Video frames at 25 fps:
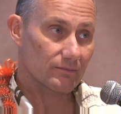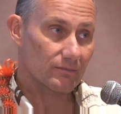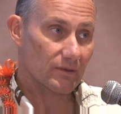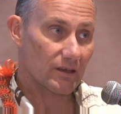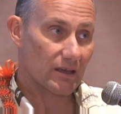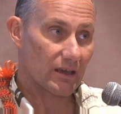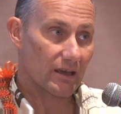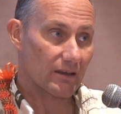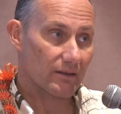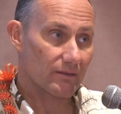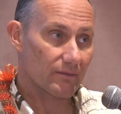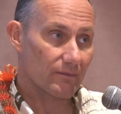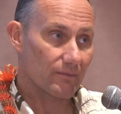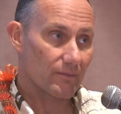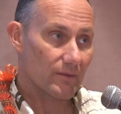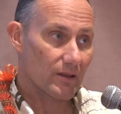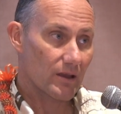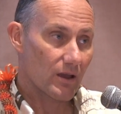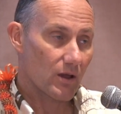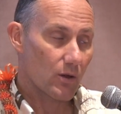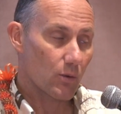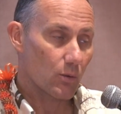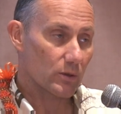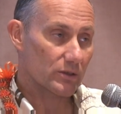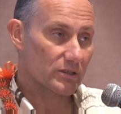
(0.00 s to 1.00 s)
okay,
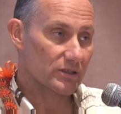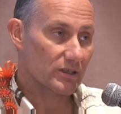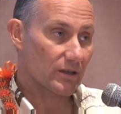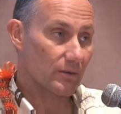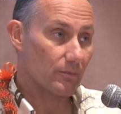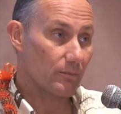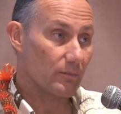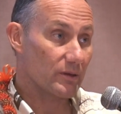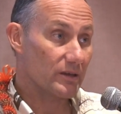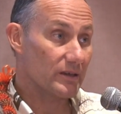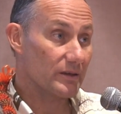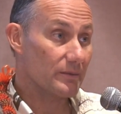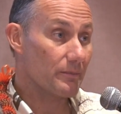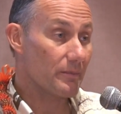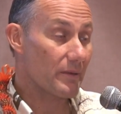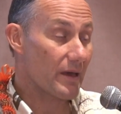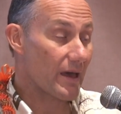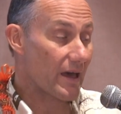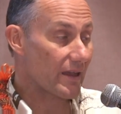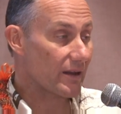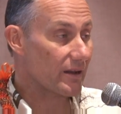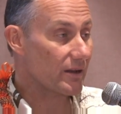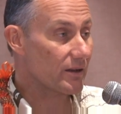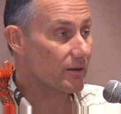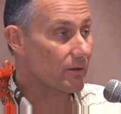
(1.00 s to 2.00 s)
which can be
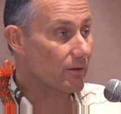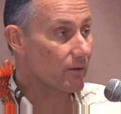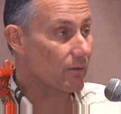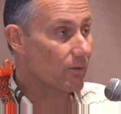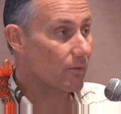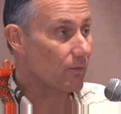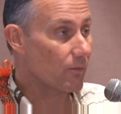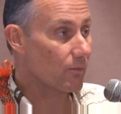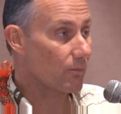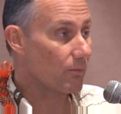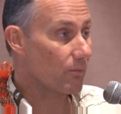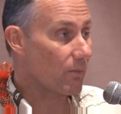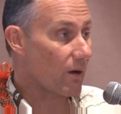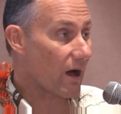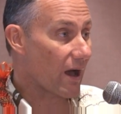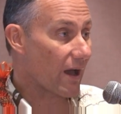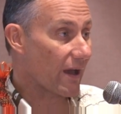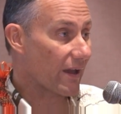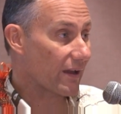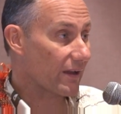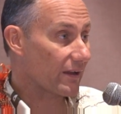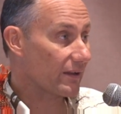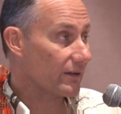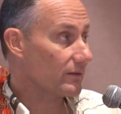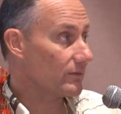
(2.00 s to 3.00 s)
met
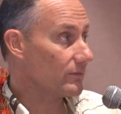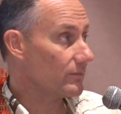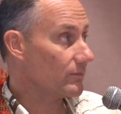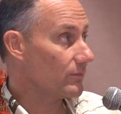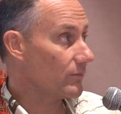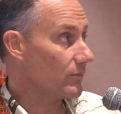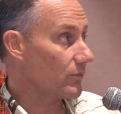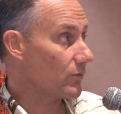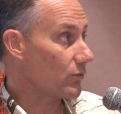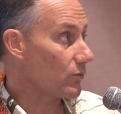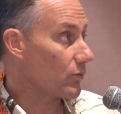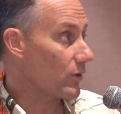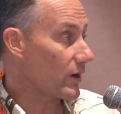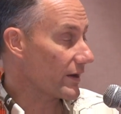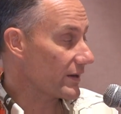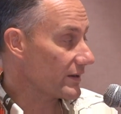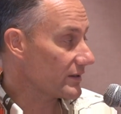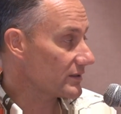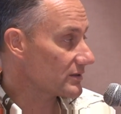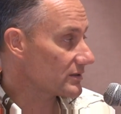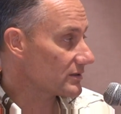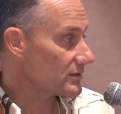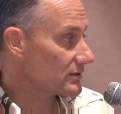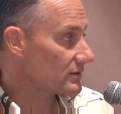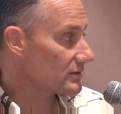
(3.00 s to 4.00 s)
by
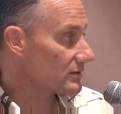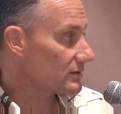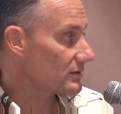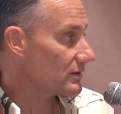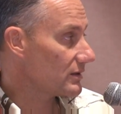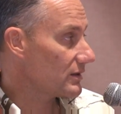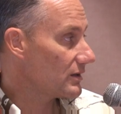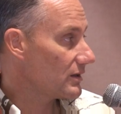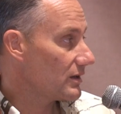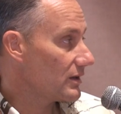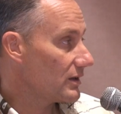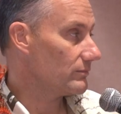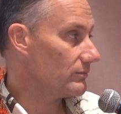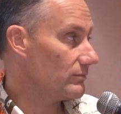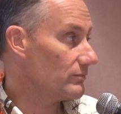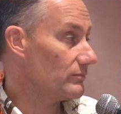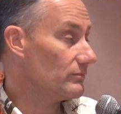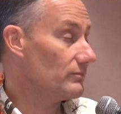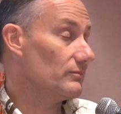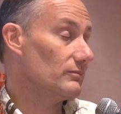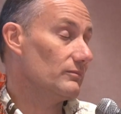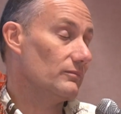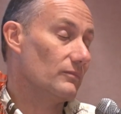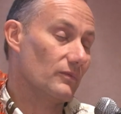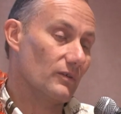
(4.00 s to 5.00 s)
rice,
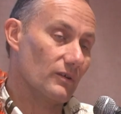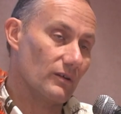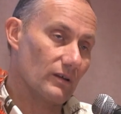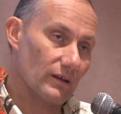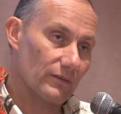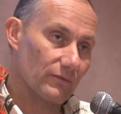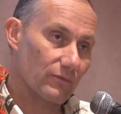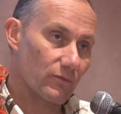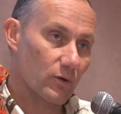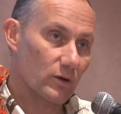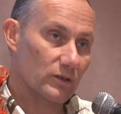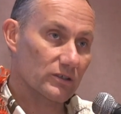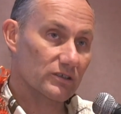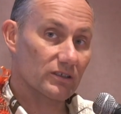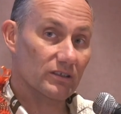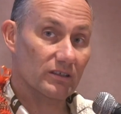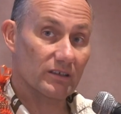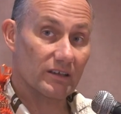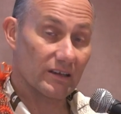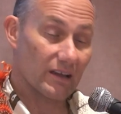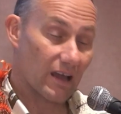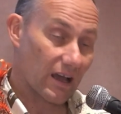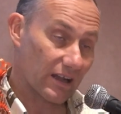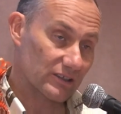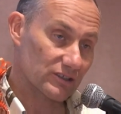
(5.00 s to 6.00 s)

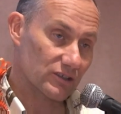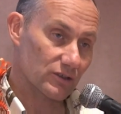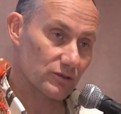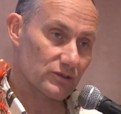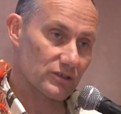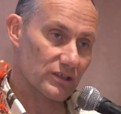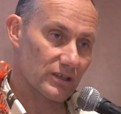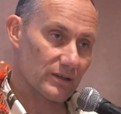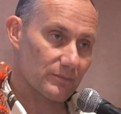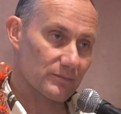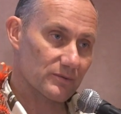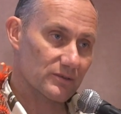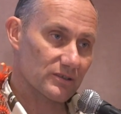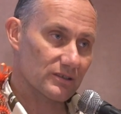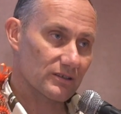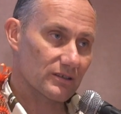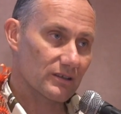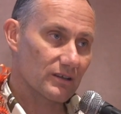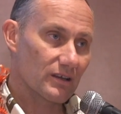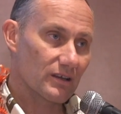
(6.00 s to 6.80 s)
unfortunately nacho chips,